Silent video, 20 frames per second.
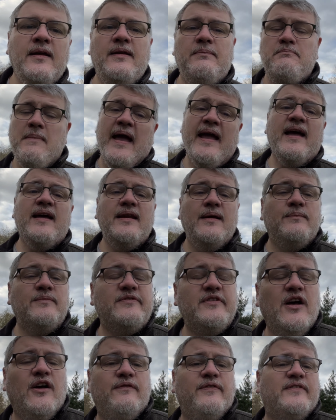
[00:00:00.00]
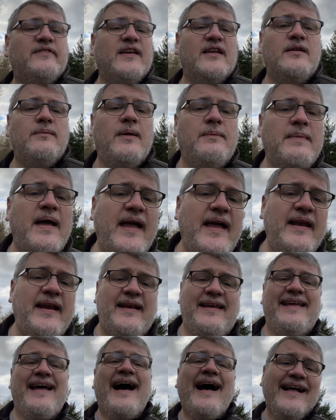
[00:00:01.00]
Man himself is said to be made
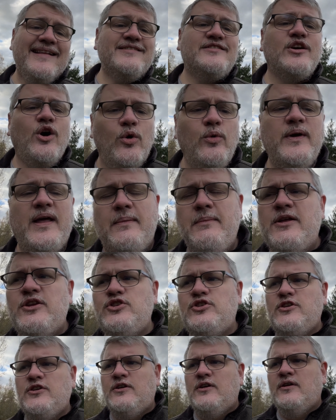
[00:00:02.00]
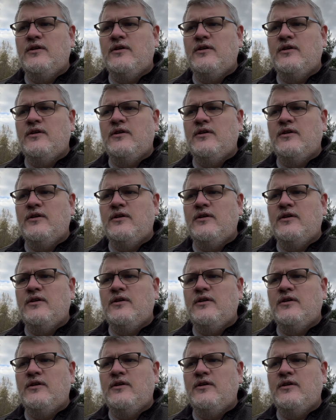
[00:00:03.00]
in God's own image.